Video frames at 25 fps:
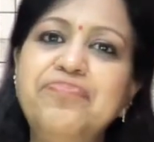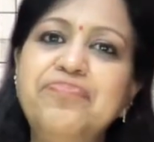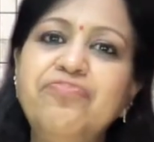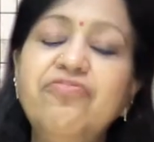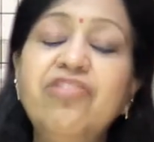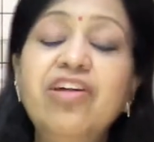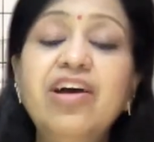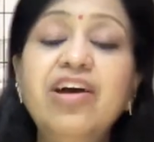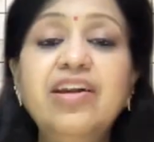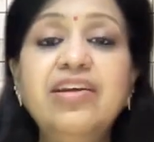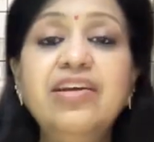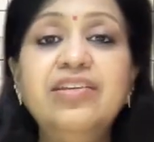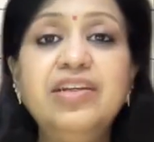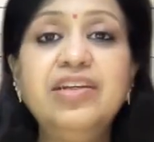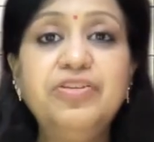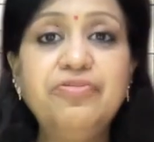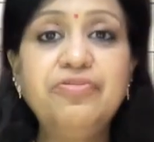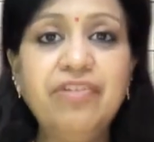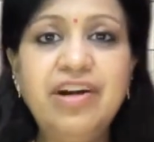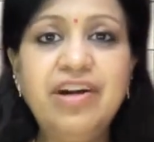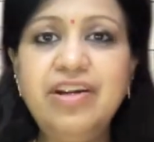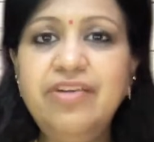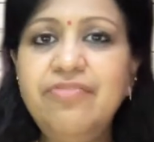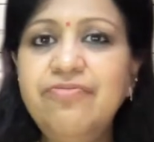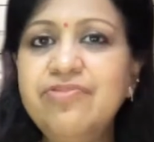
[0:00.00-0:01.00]
We are in the
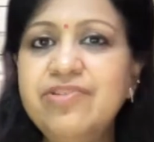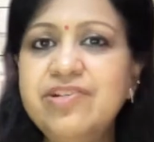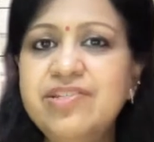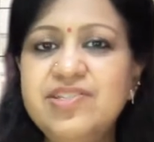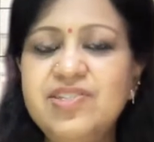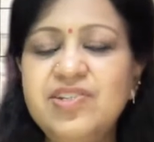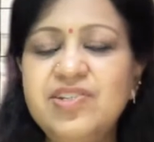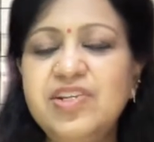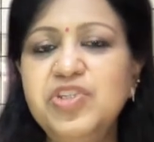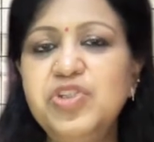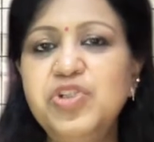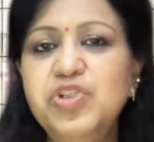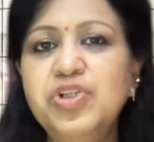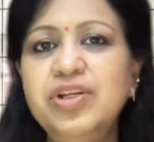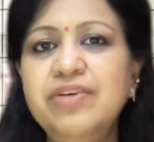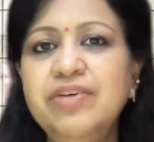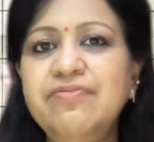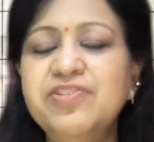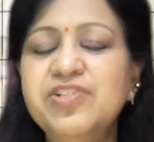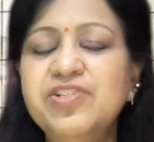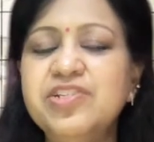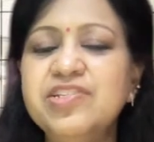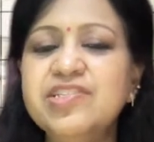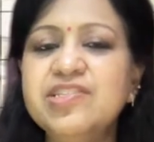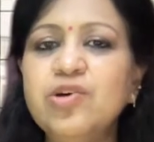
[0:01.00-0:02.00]
21st century,
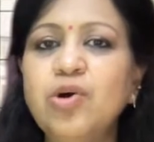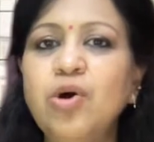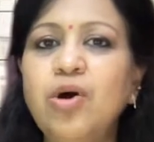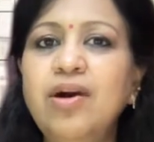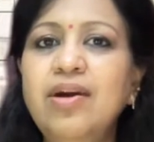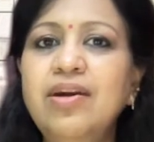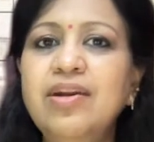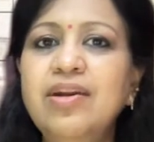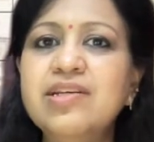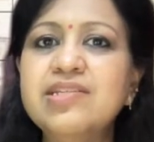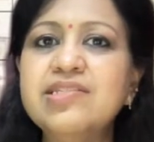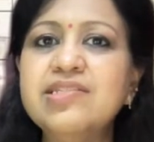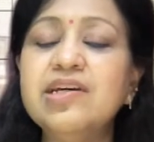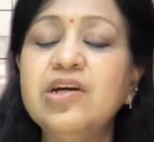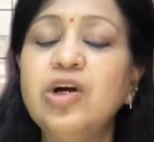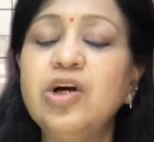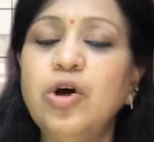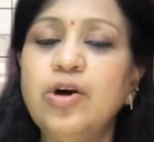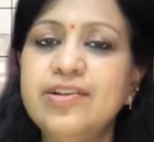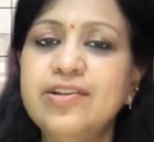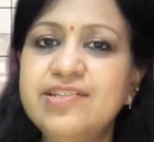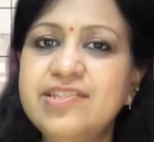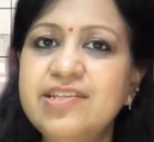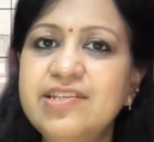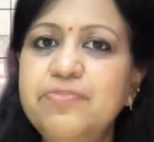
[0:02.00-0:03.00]
which is called as the
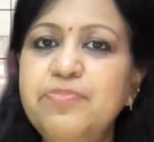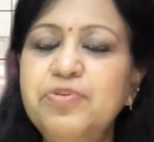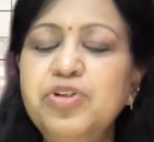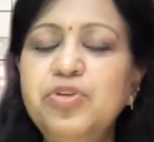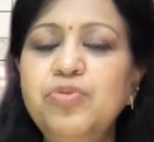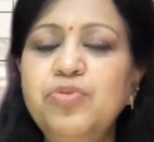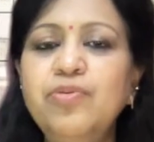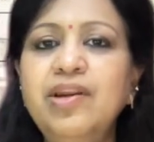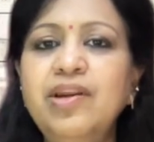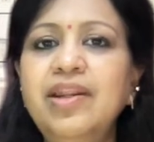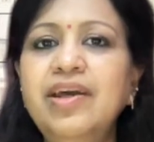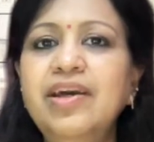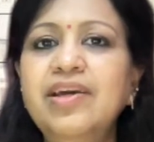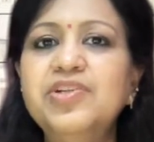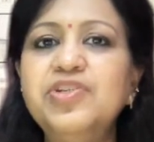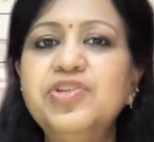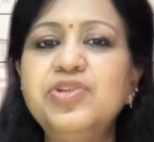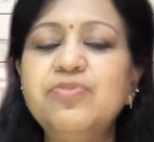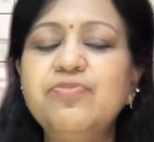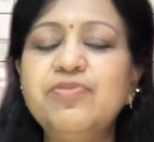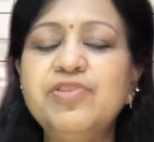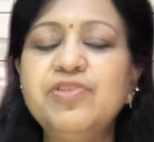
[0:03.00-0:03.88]
conceptual age,